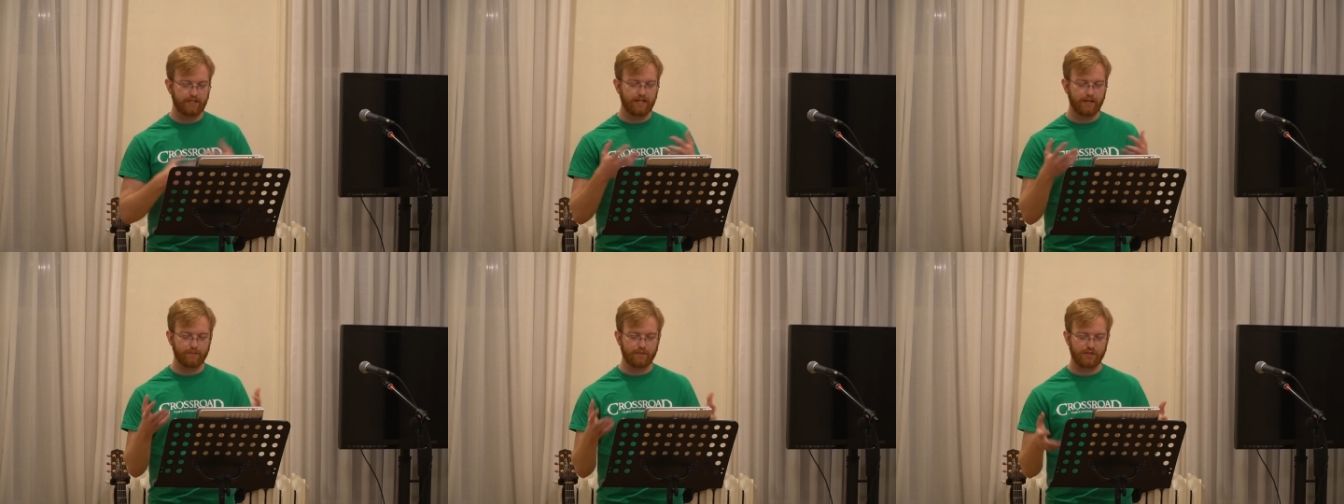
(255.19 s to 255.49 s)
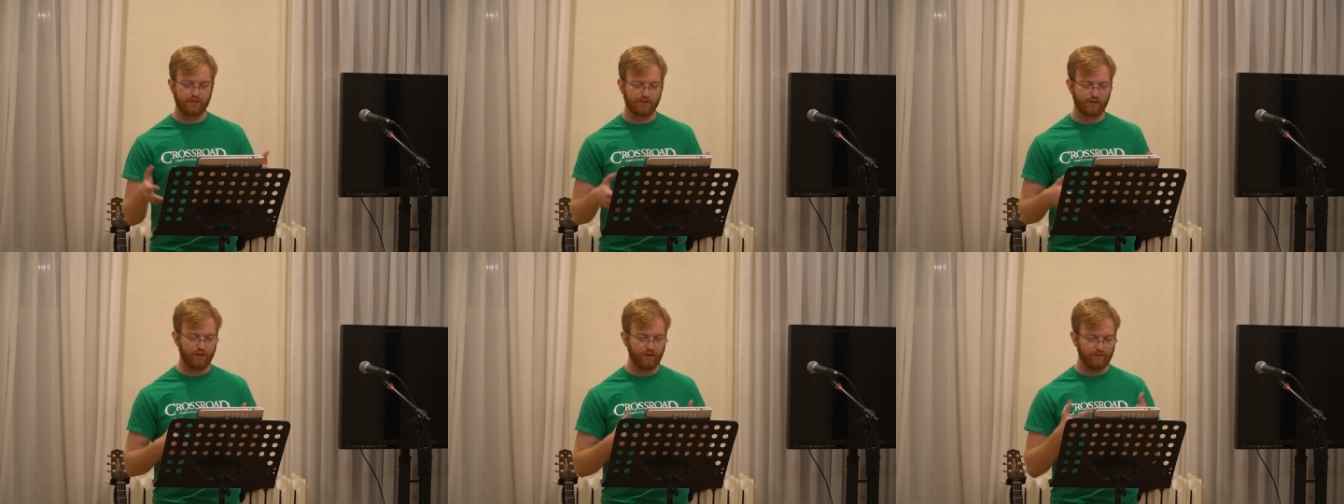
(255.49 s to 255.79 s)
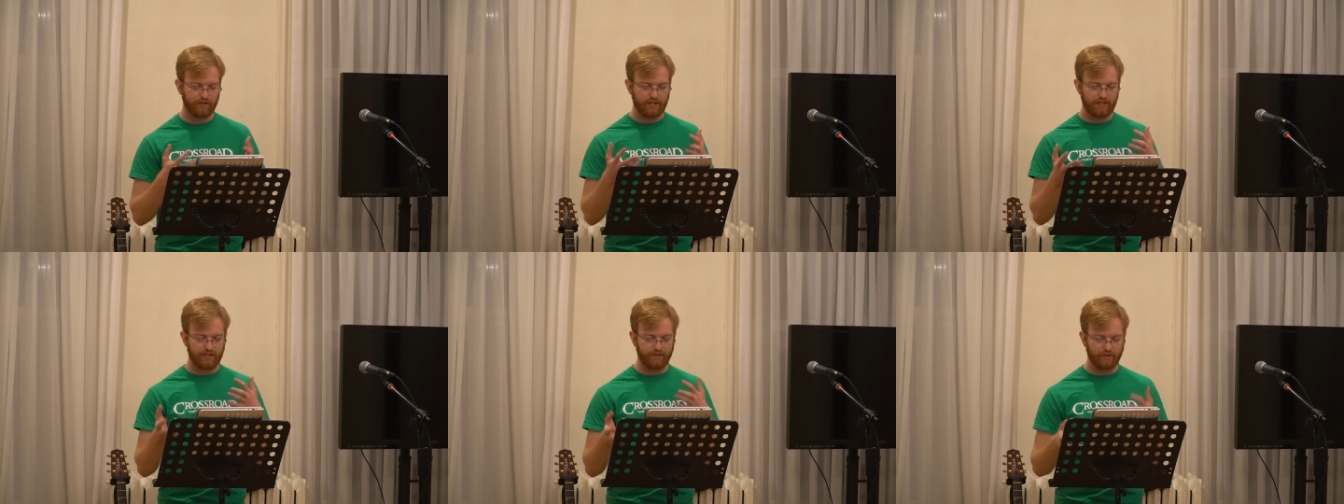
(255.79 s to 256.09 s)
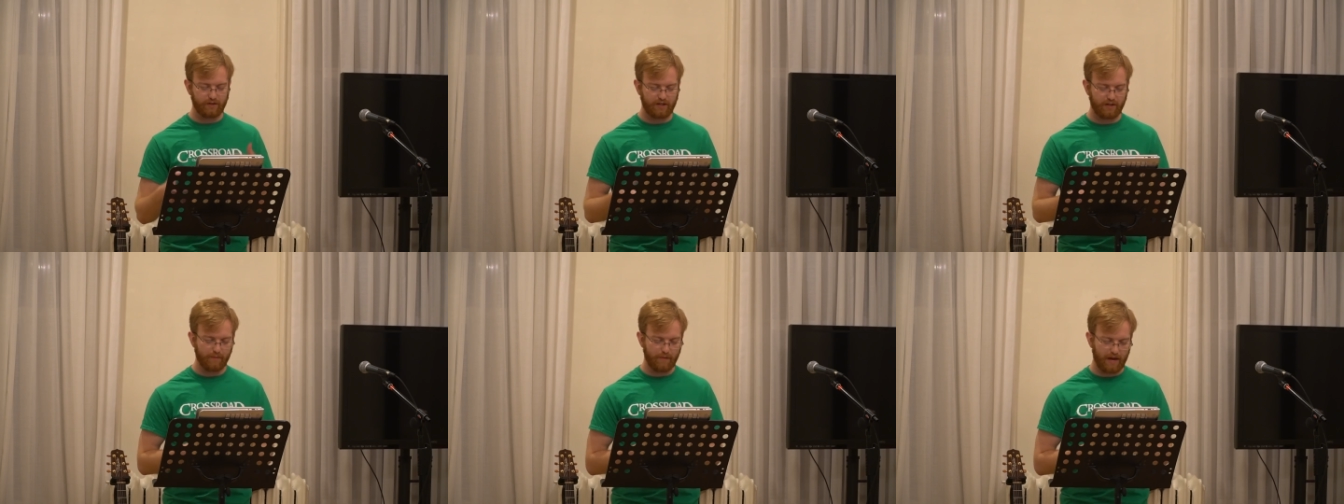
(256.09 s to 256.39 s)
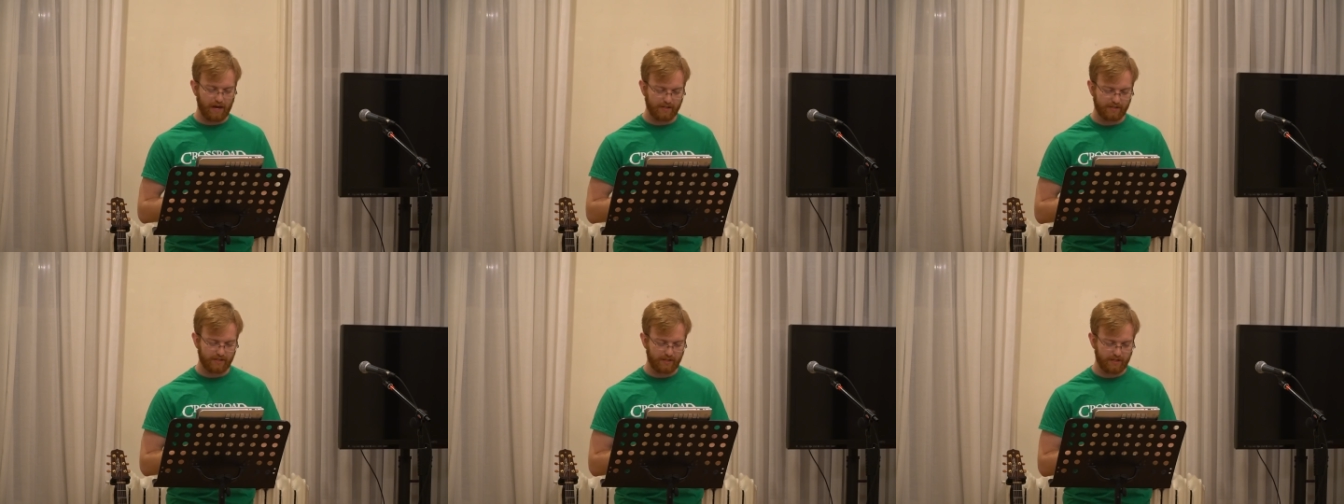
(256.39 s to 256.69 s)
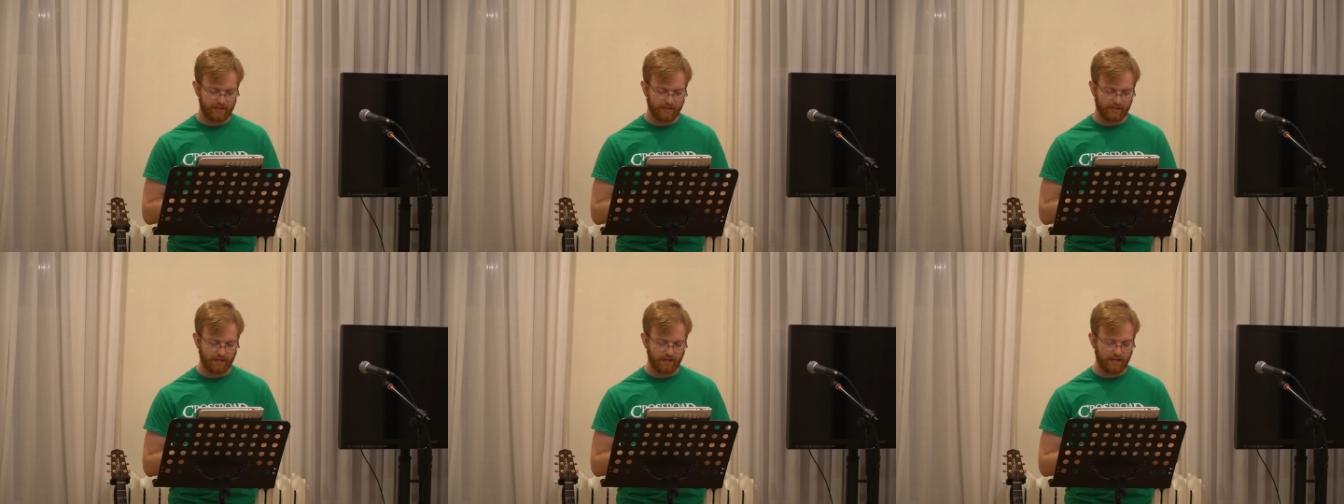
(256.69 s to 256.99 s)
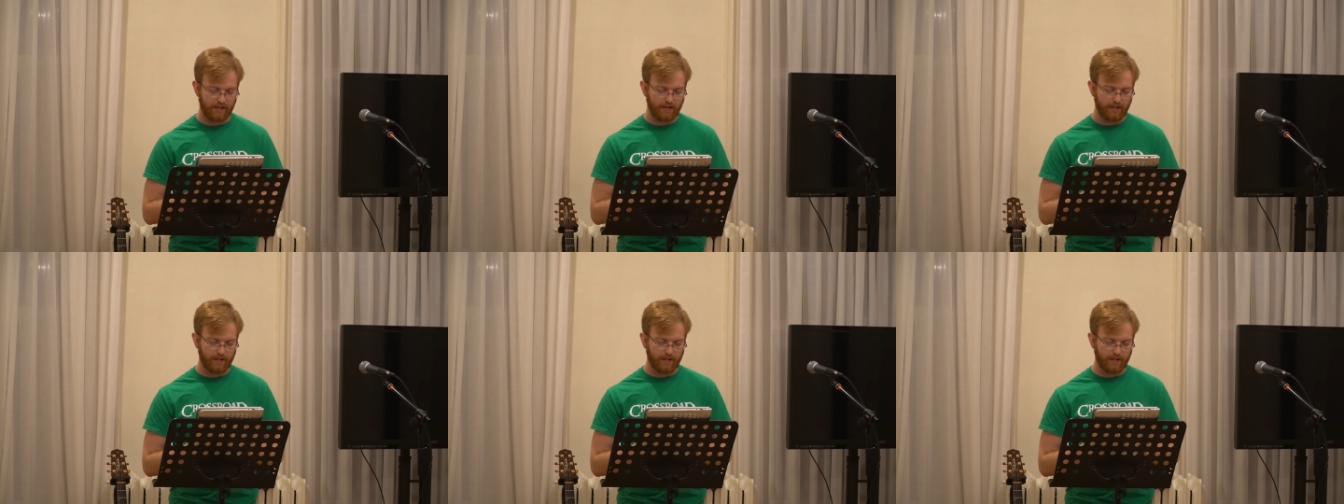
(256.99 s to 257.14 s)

attempt to serve in different capacities